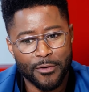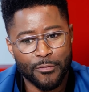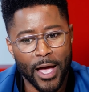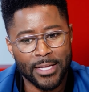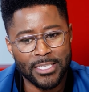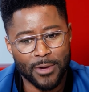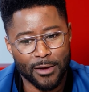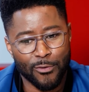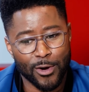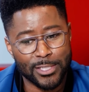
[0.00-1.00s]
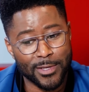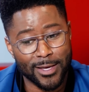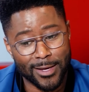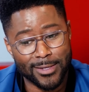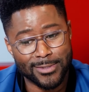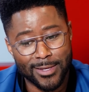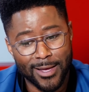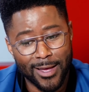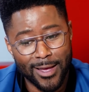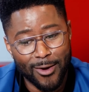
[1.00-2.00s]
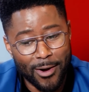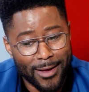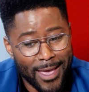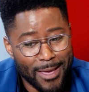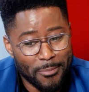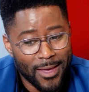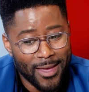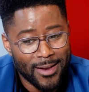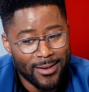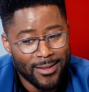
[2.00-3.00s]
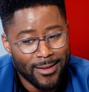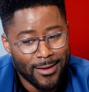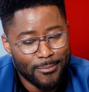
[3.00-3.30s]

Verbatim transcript: finding my voice, because when I came in,